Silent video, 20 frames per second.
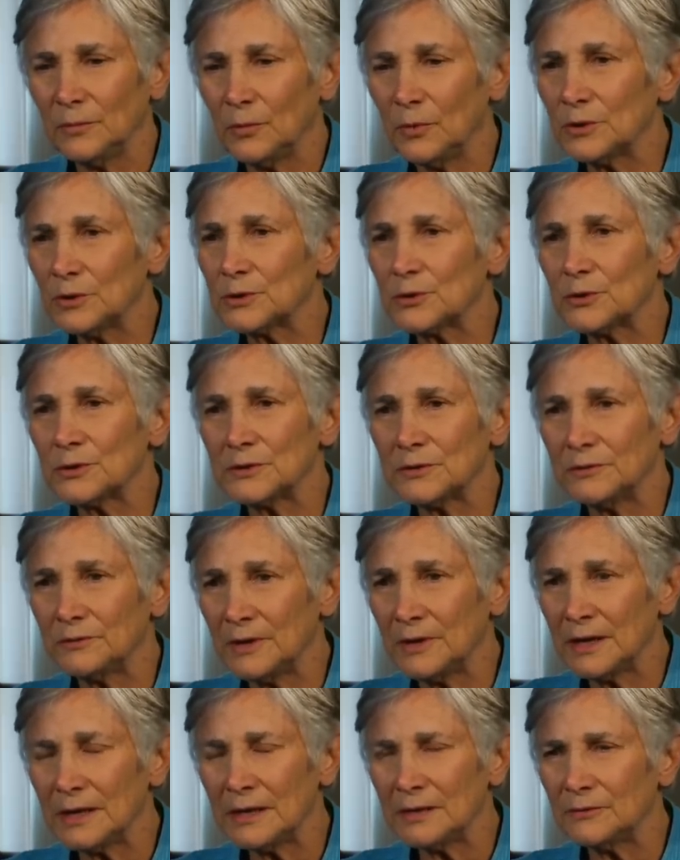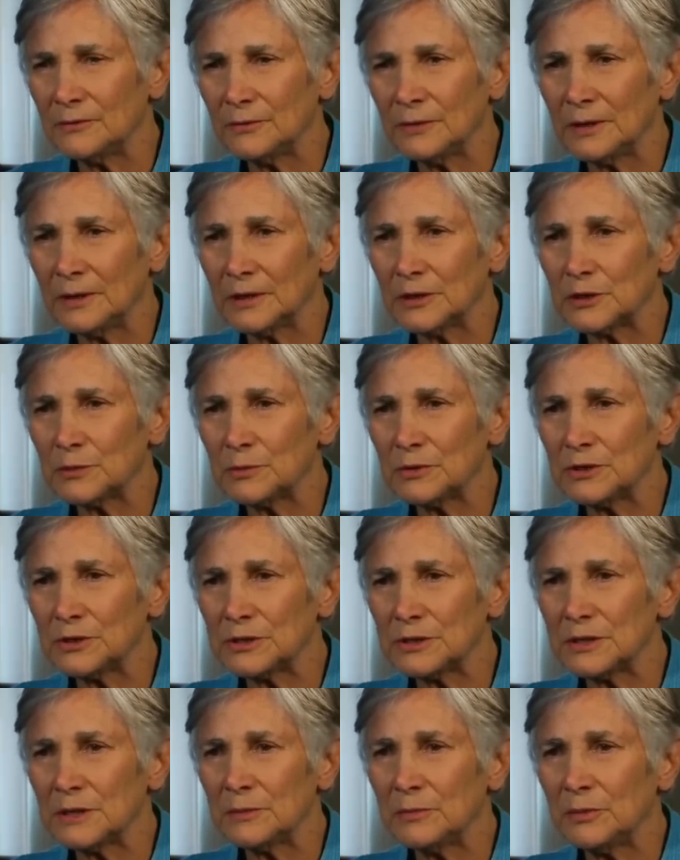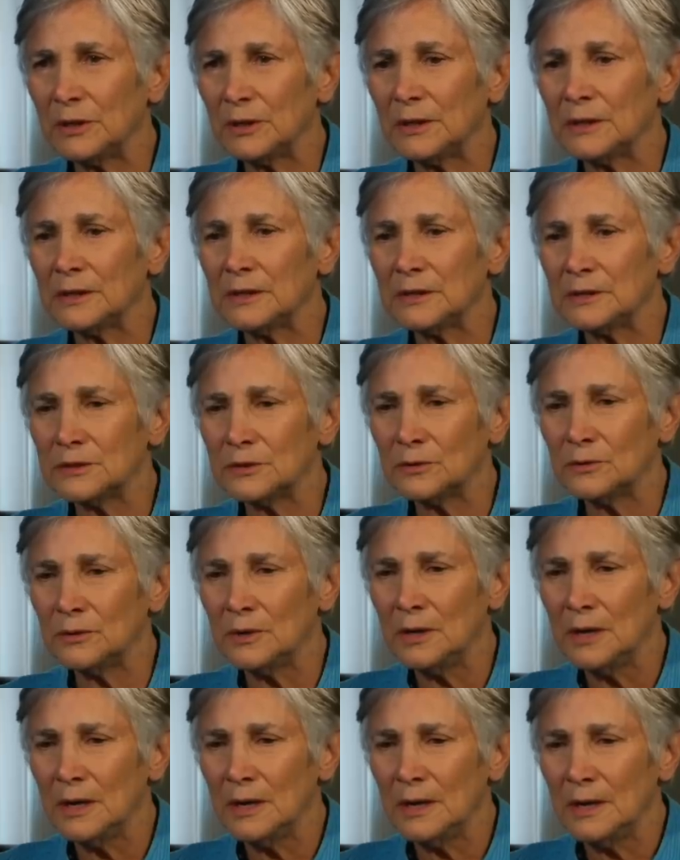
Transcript: all sorts of negative feelings, but just the ability to